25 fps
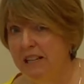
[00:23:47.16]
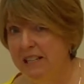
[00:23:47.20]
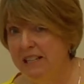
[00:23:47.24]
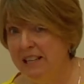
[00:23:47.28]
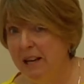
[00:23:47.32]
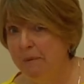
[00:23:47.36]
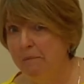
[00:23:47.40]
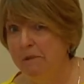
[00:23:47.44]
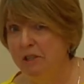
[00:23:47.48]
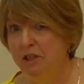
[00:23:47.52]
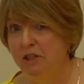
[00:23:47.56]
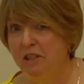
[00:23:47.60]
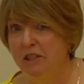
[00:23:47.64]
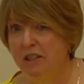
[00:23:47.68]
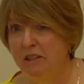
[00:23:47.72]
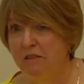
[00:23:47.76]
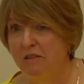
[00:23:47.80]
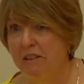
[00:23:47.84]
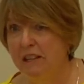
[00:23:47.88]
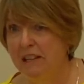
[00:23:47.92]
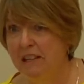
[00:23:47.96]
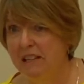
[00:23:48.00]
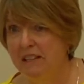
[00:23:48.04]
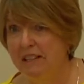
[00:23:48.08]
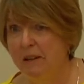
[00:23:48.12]
temperature
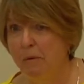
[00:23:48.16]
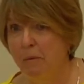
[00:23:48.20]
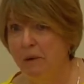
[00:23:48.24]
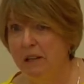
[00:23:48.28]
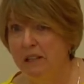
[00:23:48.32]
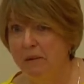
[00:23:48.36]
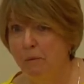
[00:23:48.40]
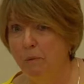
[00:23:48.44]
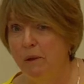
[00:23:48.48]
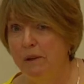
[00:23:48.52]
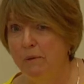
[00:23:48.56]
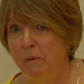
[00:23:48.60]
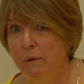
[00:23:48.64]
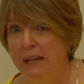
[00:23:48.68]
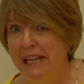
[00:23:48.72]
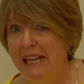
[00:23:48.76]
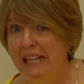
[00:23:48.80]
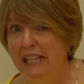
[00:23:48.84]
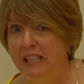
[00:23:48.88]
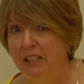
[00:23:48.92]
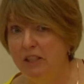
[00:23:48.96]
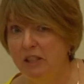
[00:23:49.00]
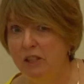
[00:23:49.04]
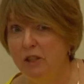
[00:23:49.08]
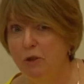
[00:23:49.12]
degree that we're
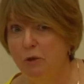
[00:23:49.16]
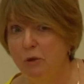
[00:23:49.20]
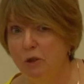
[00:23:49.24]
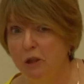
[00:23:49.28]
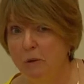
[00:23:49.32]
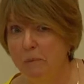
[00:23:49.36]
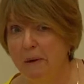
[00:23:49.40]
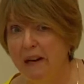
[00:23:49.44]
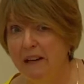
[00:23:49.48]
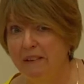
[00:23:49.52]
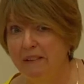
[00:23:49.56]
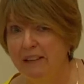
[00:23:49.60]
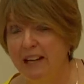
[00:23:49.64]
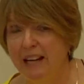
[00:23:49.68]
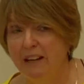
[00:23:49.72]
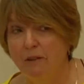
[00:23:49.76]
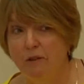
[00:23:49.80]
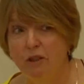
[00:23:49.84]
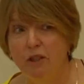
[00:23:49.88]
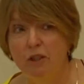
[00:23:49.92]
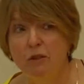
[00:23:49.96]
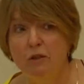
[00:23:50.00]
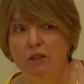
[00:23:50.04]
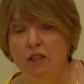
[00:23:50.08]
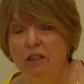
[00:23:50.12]
beginning to talk about now.
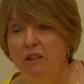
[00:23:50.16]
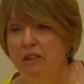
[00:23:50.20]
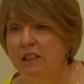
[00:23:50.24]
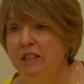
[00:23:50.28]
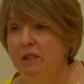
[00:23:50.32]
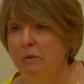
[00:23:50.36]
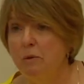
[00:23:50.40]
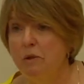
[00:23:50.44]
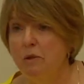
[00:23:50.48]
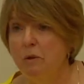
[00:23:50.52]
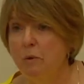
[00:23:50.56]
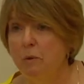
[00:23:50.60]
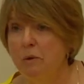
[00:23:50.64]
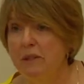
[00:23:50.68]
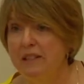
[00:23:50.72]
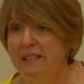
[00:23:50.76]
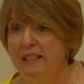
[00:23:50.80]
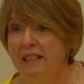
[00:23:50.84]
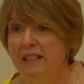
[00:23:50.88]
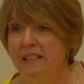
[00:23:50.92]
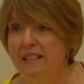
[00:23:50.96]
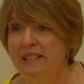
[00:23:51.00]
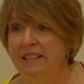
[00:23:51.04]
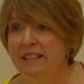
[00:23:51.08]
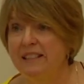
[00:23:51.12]
2 degrees was always
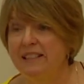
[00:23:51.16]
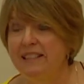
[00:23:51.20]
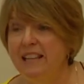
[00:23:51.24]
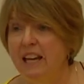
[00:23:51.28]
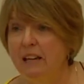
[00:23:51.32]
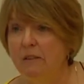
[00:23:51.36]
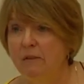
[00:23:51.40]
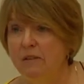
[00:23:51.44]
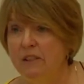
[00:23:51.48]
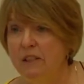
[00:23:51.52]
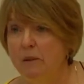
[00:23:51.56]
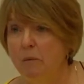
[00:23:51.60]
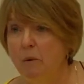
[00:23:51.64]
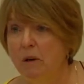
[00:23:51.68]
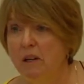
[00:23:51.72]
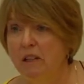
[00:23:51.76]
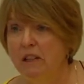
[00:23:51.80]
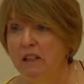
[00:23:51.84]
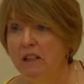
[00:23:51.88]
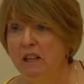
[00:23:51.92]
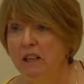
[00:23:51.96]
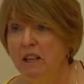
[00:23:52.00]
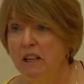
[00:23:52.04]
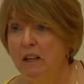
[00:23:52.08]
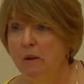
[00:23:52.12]
seen as a safety one.